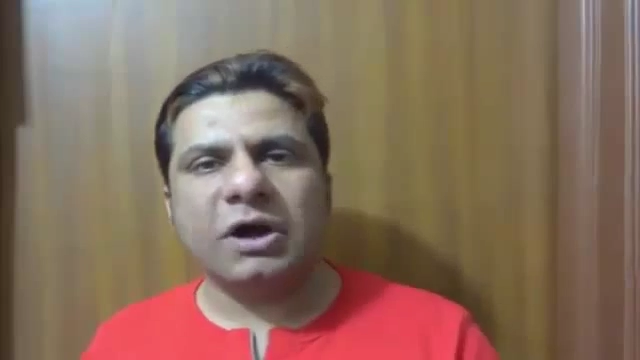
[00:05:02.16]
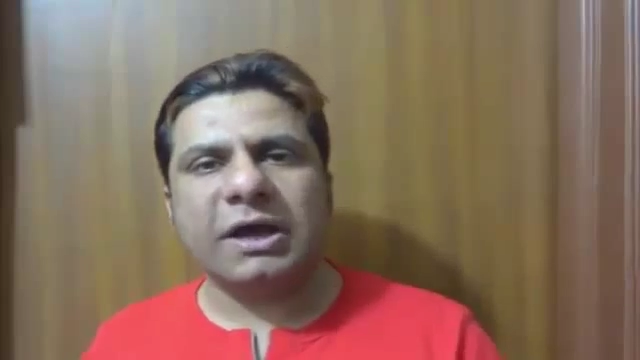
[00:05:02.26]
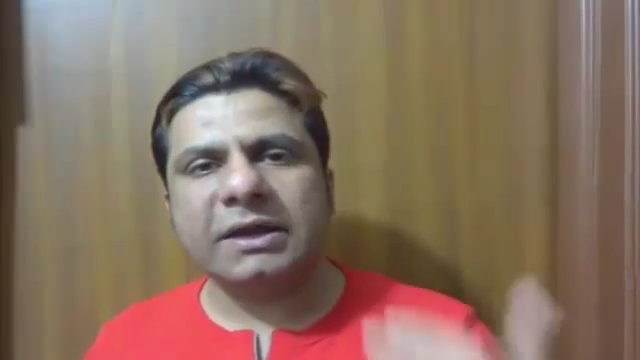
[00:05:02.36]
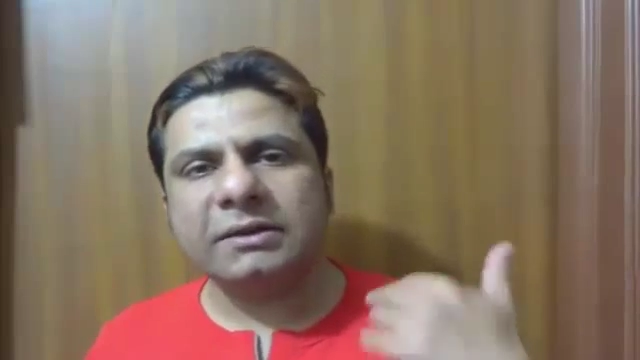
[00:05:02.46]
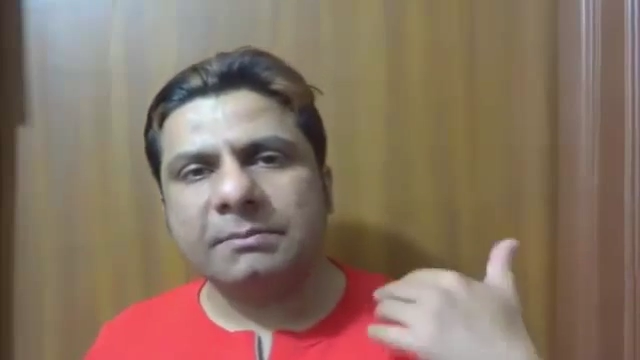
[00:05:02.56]

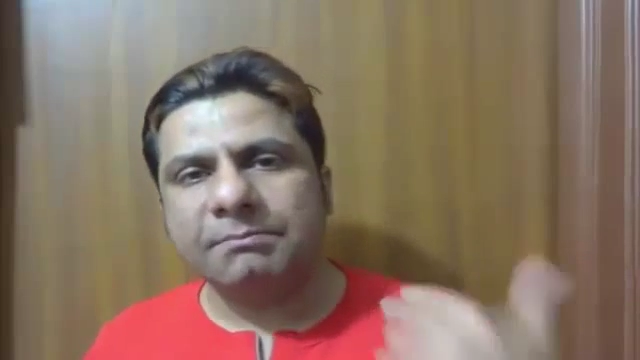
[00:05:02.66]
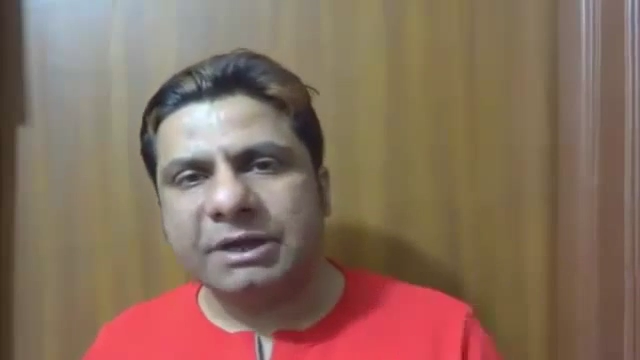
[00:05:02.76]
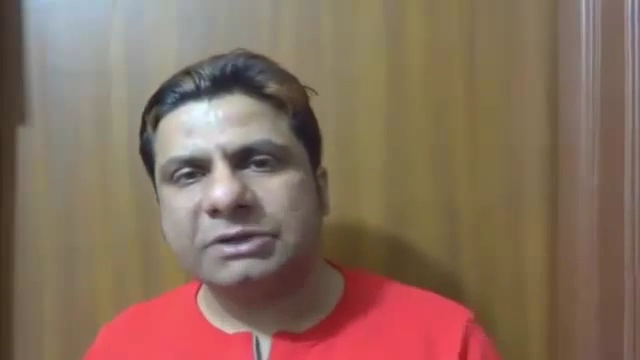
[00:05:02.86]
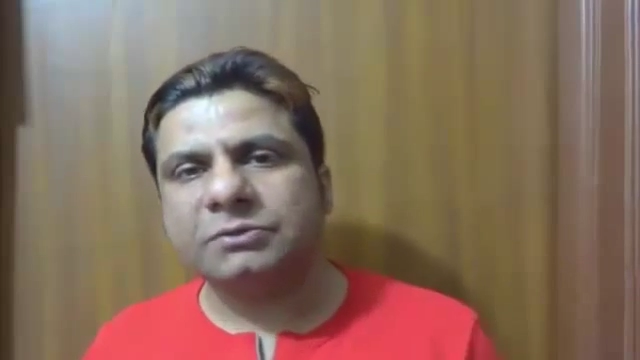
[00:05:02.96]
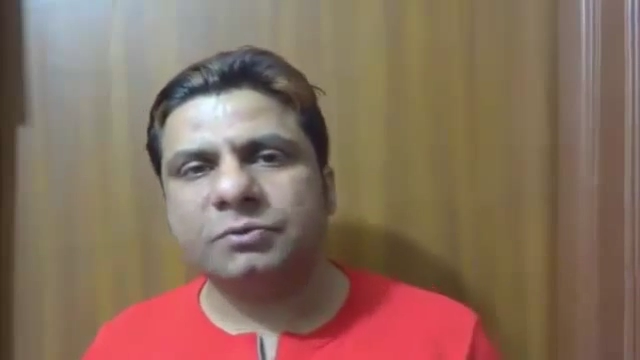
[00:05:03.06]
ahead,
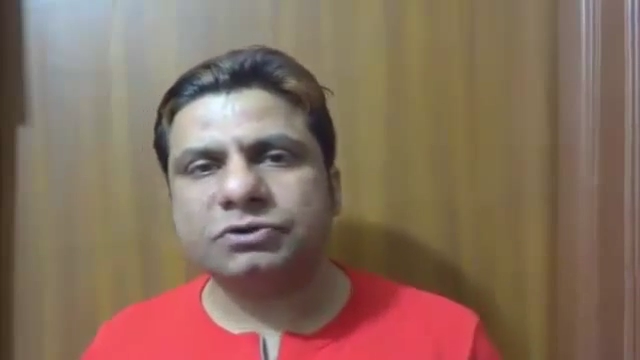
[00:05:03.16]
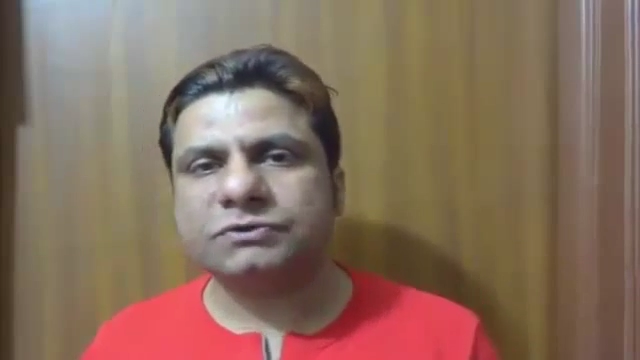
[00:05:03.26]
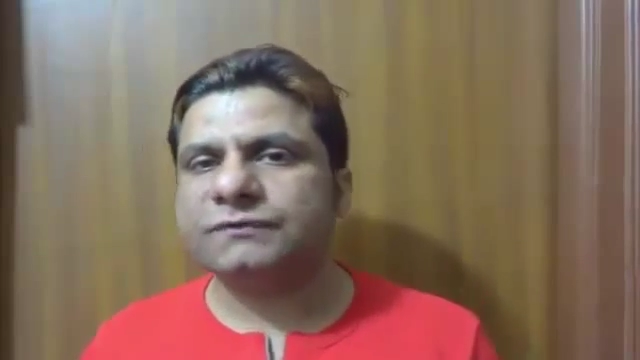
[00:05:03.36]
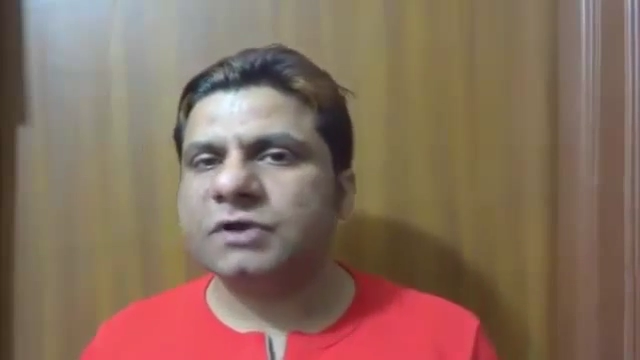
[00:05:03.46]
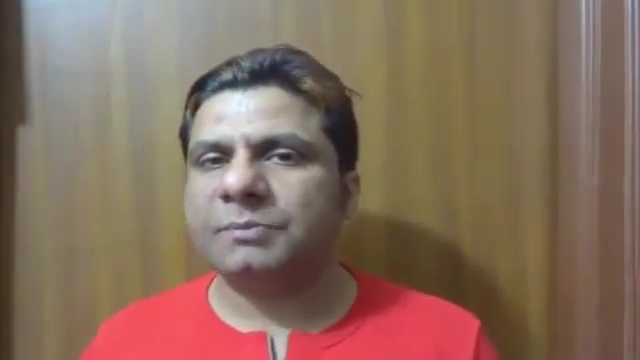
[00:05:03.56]
make the
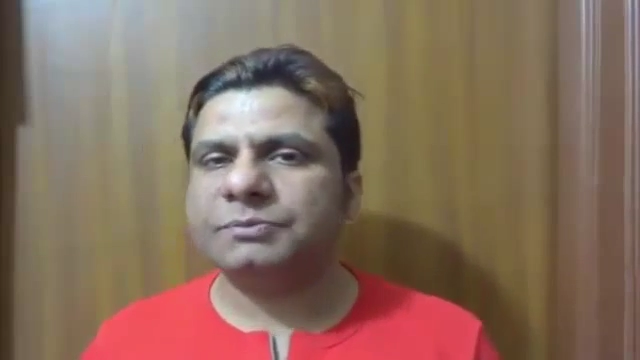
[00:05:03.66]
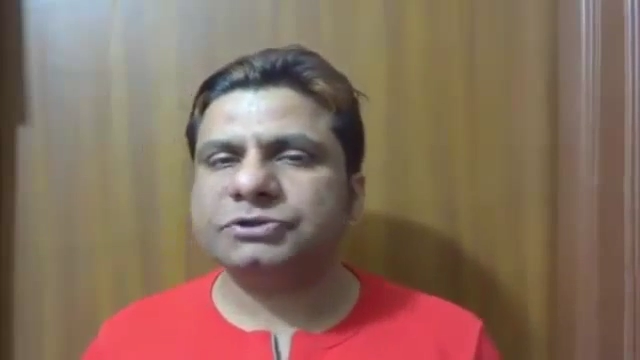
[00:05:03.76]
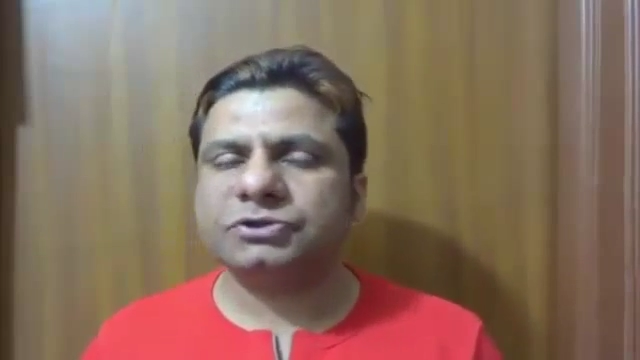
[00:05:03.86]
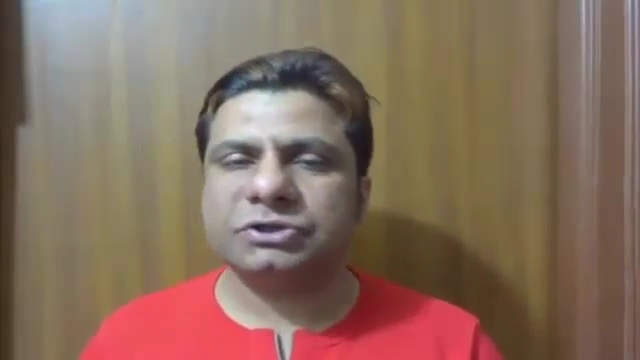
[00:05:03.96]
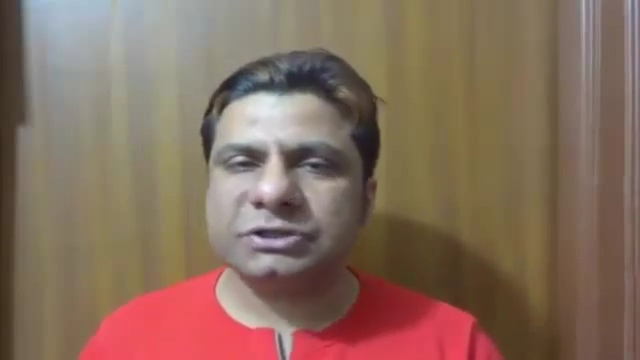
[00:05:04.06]
most of the
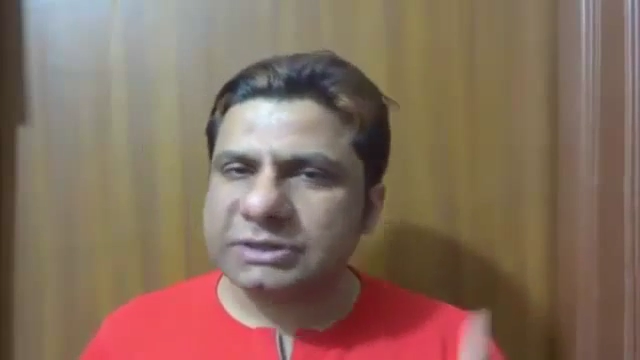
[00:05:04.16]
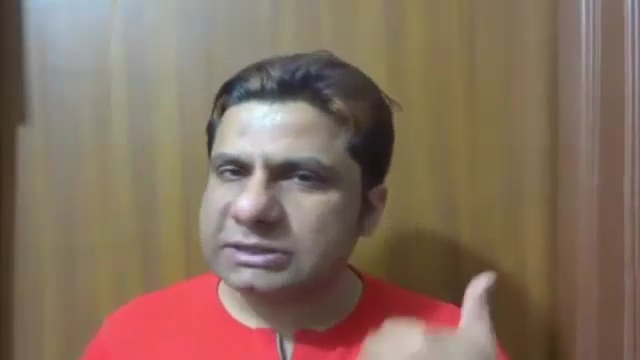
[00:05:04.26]
opportunity.